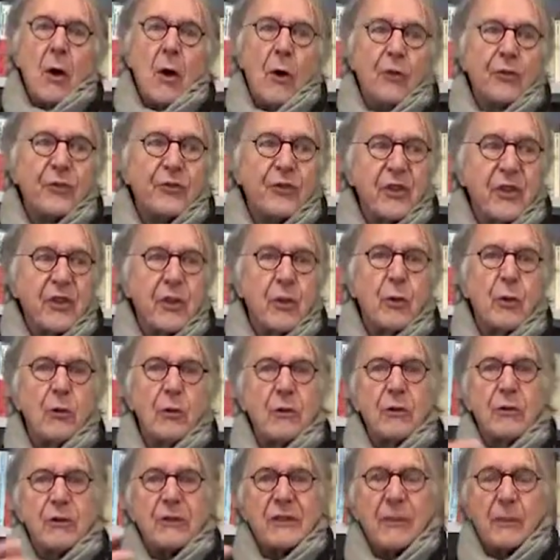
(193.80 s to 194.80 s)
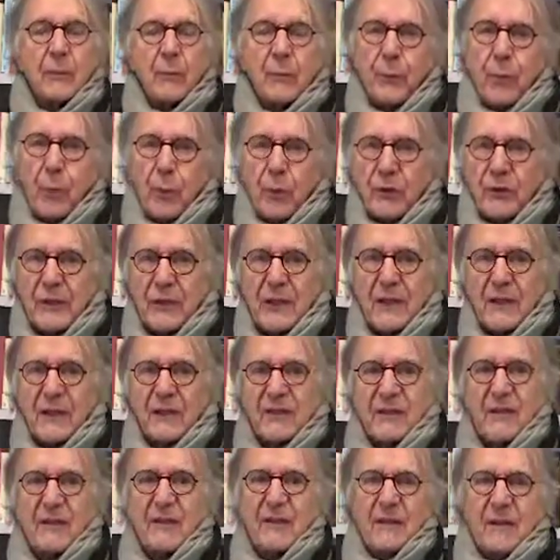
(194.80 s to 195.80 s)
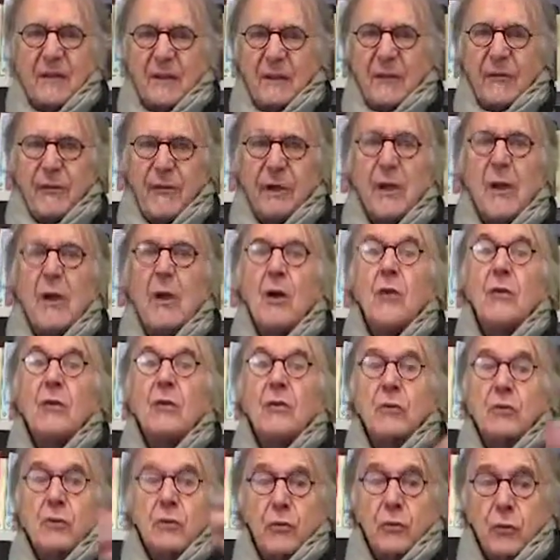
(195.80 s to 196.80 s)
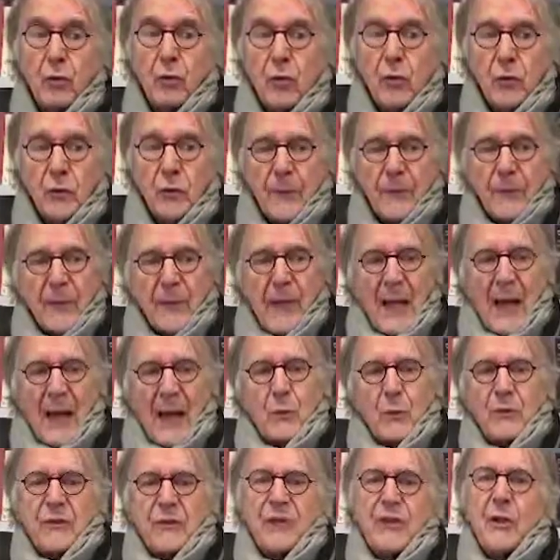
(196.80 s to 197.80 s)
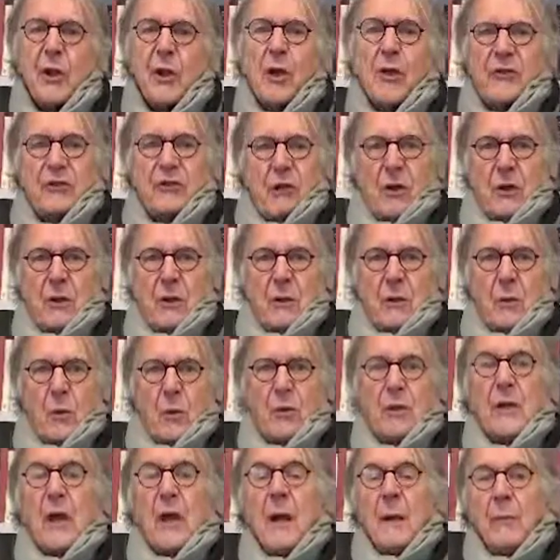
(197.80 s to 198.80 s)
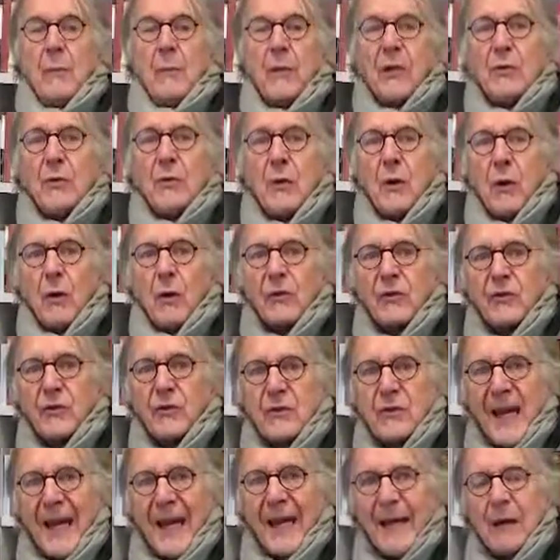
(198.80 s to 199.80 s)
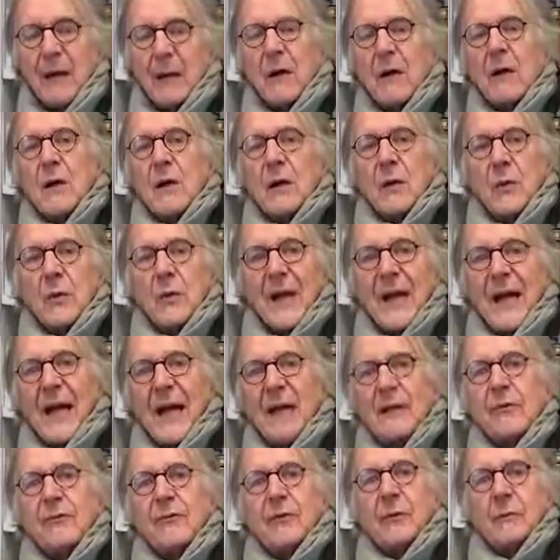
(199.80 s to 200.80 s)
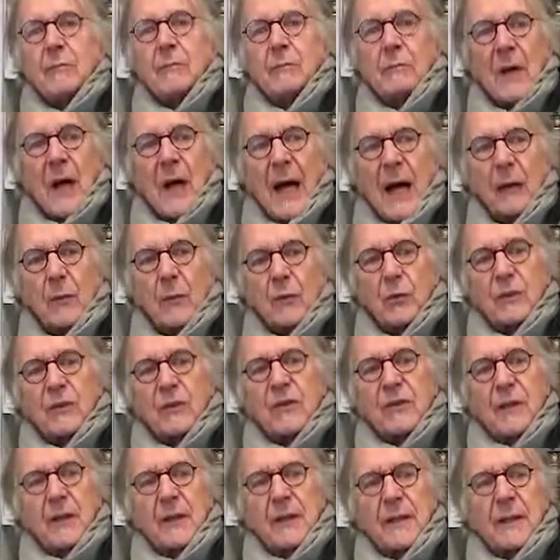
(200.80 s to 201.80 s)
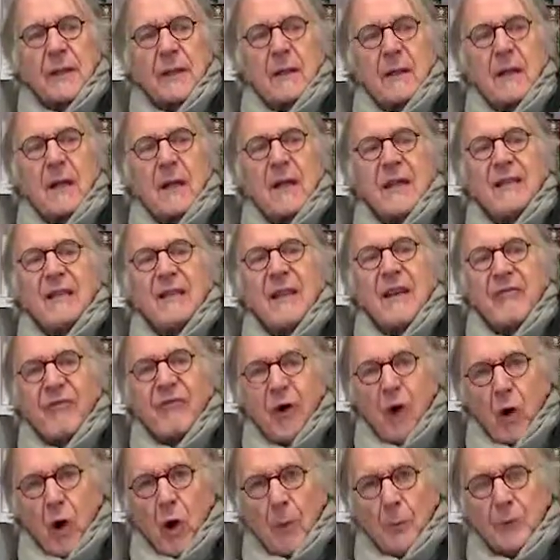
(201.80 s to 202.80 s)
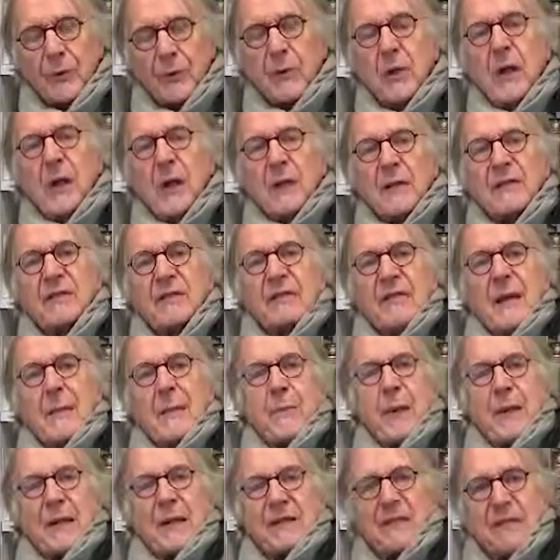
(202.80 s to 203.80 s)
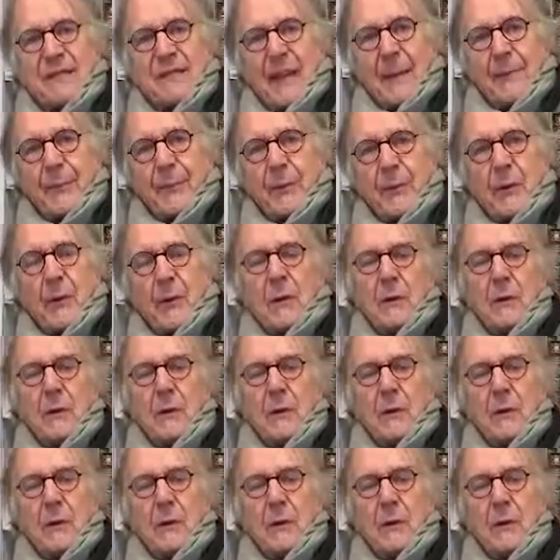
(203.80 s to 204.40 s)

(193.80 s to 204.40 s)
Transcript: on security and political sensitivity to, I would say, the external world. But we also there, we have, I would say, developed step by step